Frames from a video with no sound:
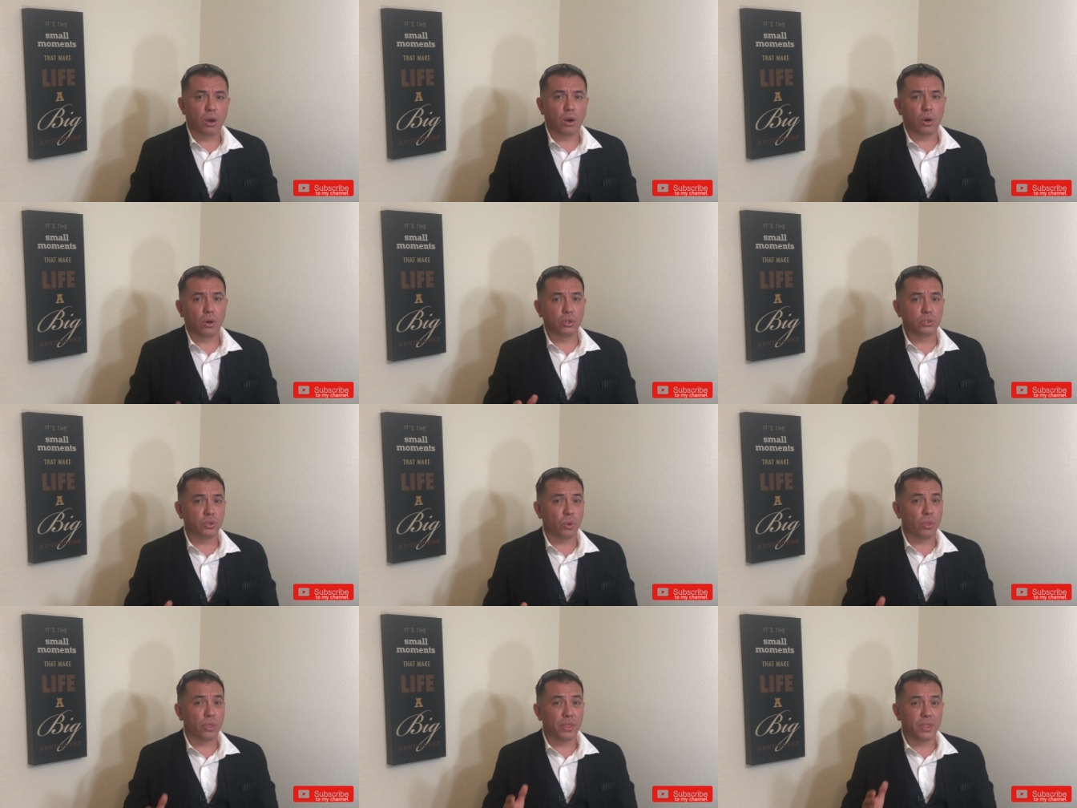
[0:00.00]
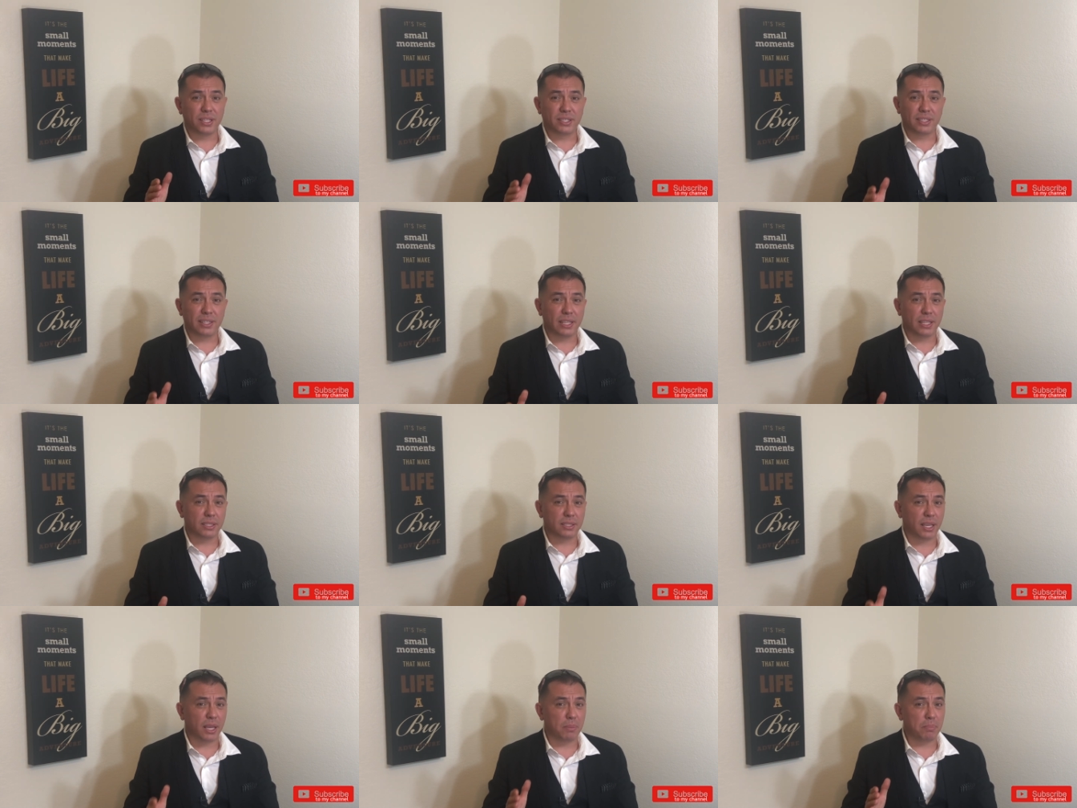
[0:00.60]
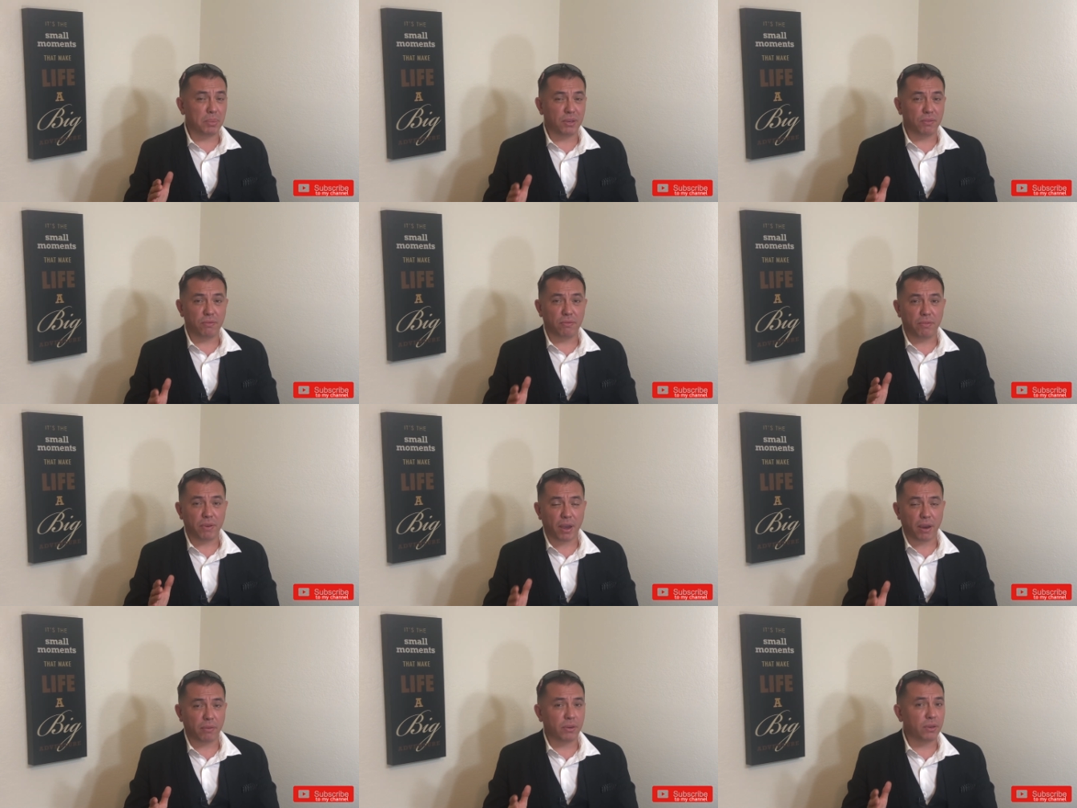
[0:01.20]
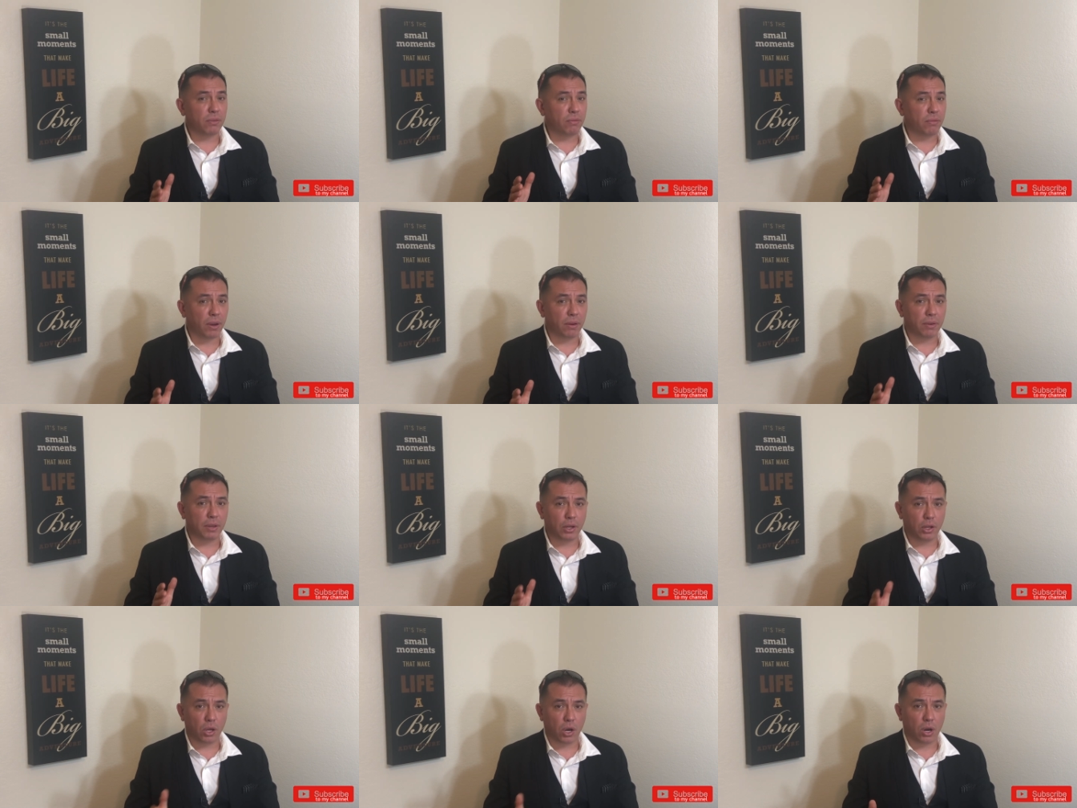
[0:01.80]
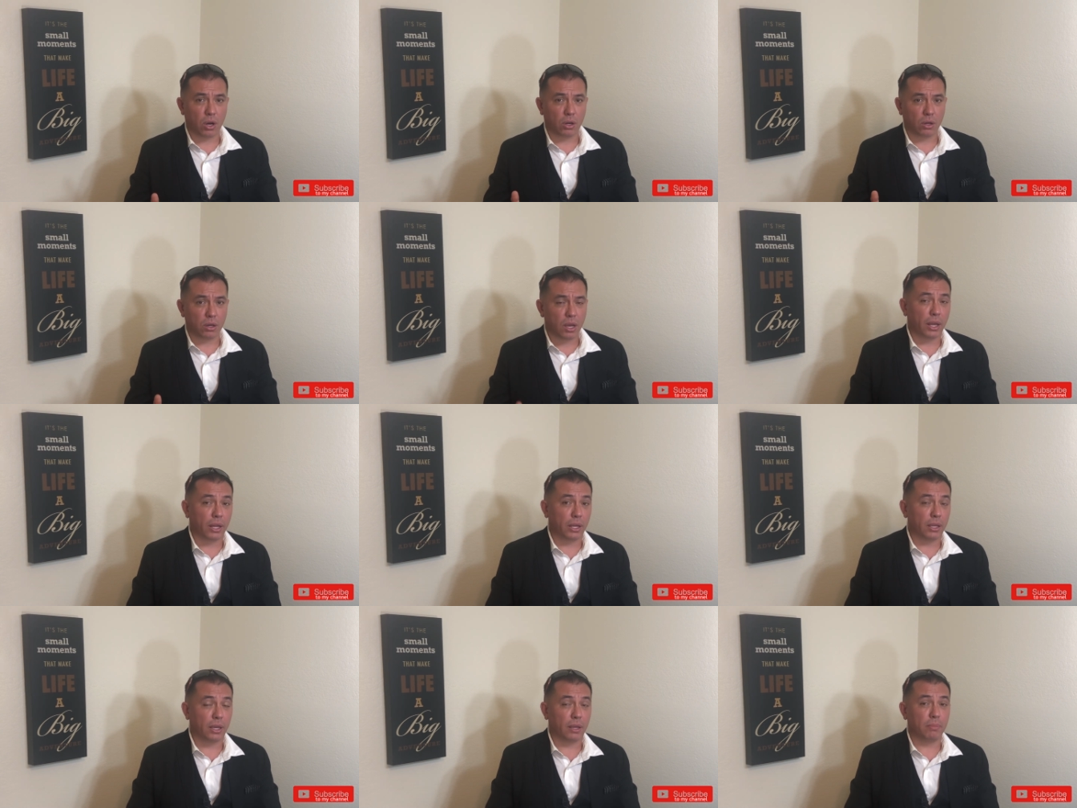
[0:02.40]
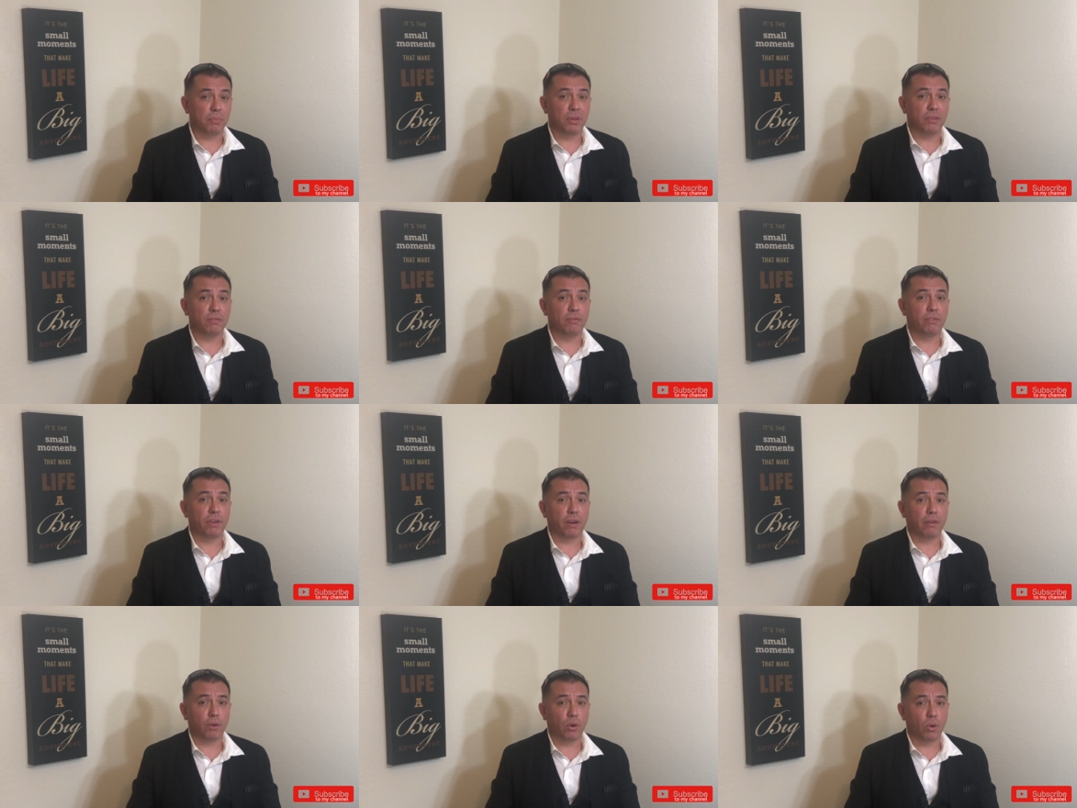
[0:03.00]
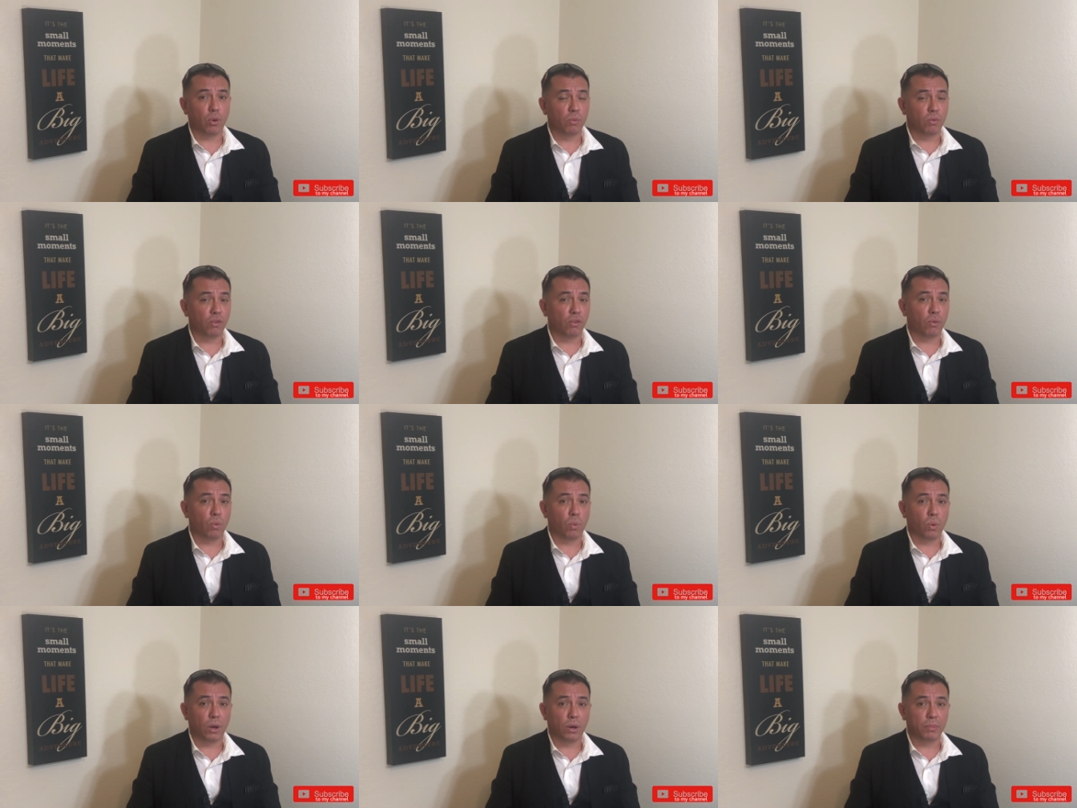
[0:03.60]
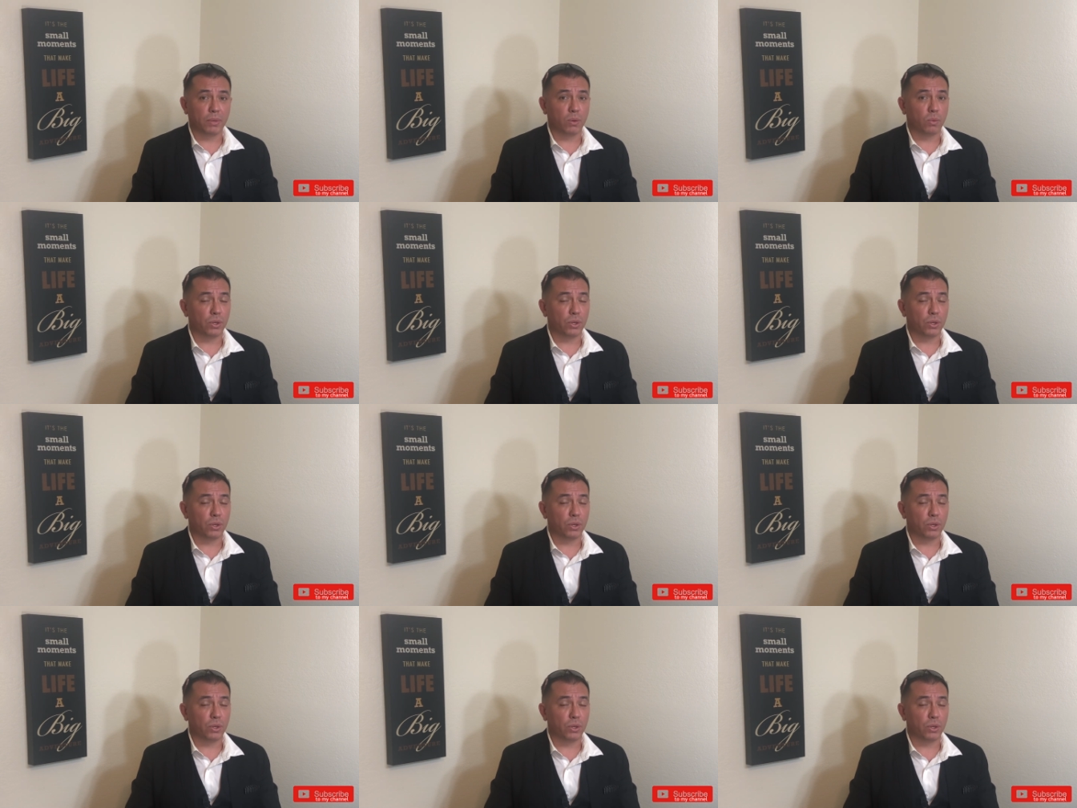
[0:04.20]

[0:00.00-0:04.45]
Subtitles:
Also, this list can be very, very long, and it can be very overwhelming